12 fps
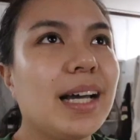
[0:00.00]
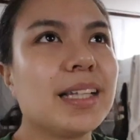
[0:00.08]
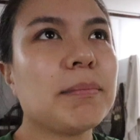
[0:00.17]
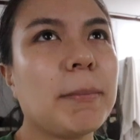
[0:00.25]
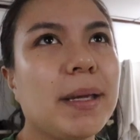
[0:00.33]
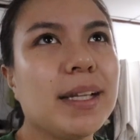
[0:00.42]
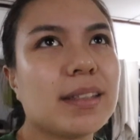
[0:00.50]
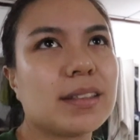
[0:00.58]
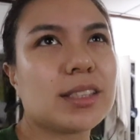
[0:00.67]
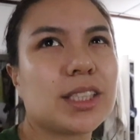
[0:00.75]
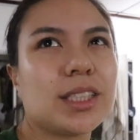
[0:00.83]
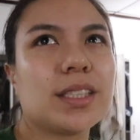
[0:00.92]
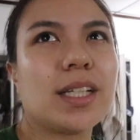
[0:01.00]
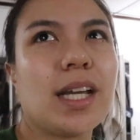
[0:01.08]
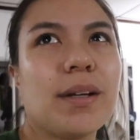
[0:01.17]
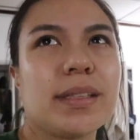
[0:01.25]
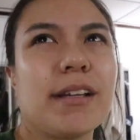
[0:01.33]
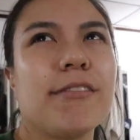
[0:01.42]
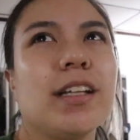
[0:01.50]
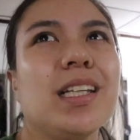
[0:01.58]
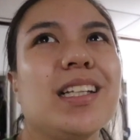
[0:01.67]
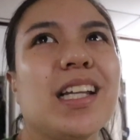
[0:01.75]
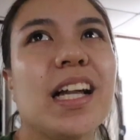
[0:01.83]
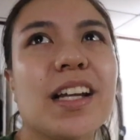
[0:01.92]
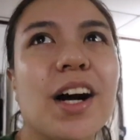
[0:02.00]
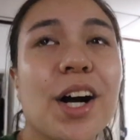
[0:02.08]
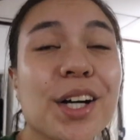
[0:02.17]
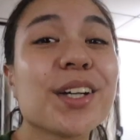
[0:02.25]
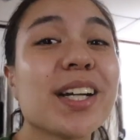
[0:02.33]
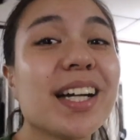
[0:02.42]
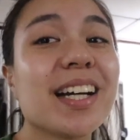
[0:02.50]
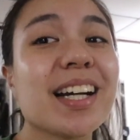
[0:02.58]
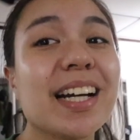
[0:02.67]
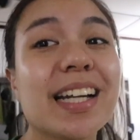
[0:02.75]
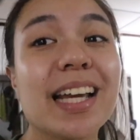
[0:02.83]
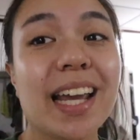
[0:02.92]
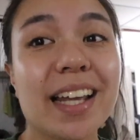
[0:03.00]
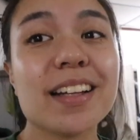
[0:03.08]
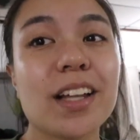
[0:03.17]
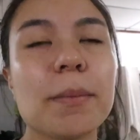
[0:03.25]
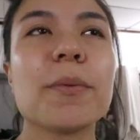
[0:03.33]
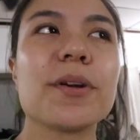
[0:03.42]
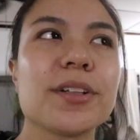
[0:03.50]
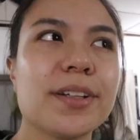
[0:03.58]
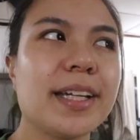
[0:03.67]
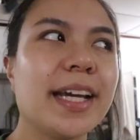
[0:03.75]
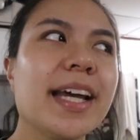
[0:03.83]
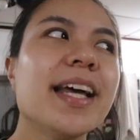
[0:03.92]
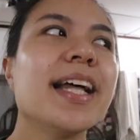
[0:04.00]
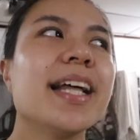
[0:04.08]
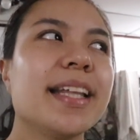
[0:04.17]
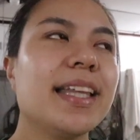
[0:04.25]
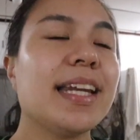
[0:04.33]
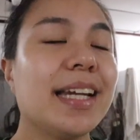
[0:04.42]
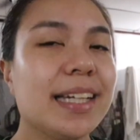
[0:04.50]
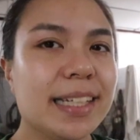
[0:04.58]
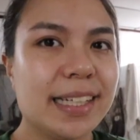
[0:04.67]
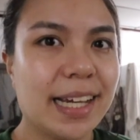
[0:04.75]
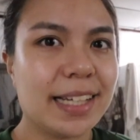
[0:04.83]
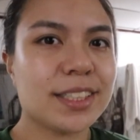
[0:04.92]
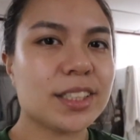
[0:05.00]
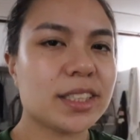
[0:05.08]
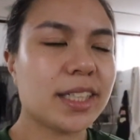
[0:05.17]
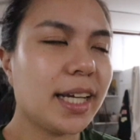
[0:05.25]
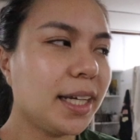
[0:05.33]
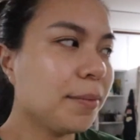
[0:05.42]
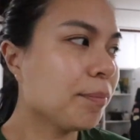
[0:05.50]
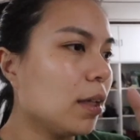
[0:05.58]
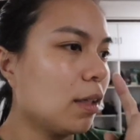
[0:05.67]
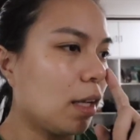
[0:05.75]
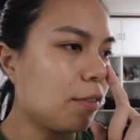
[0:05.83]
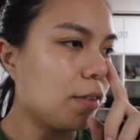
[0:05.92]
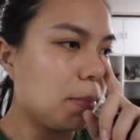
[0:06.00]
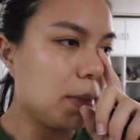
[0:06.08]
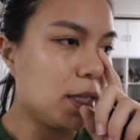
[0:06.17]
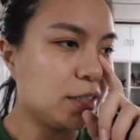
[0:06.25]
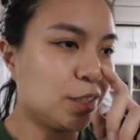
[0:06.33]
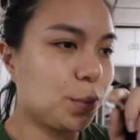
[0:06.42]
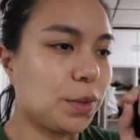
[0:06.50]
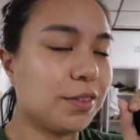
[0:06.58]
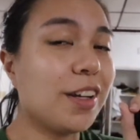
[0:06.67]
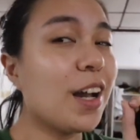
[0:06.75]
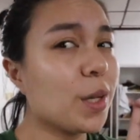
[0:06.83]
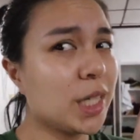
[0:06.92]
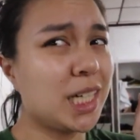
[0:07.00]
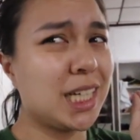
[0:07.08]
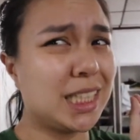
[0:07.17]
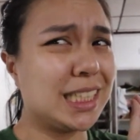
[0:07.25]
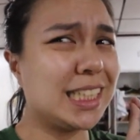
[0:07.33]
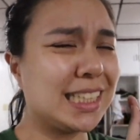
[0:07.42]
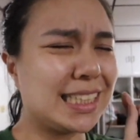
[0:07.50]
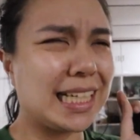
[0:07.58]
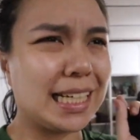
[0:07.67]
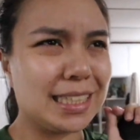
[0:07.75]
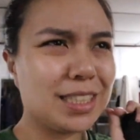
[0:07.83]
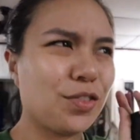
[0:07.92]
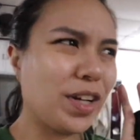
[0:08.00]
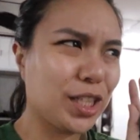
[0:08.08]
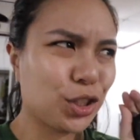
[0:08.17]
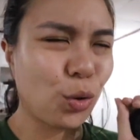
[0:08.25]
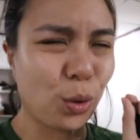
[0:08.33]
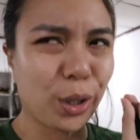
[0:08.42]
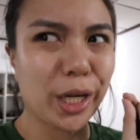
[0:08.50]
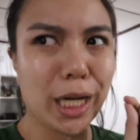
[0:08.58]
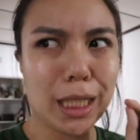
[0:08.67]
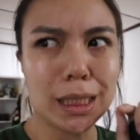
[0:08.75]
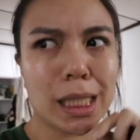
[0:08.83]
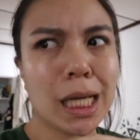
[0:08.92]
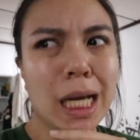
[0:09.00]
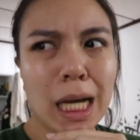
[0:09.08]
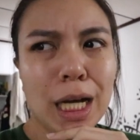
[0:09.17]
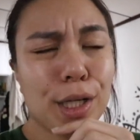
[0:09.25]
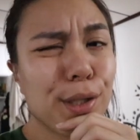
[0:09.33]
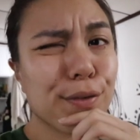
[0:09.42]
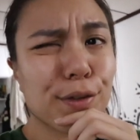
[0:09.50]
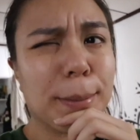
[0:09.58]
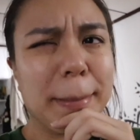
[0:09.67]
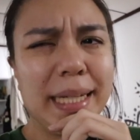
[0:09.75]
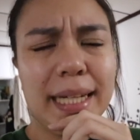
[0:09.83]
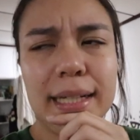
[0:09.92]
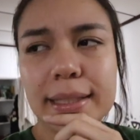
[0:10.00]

I think my main concern today was I felt a lot hungrier and I ate a lot more today than I did yesterday. A lot of the meals were very unsatisfactorial for me.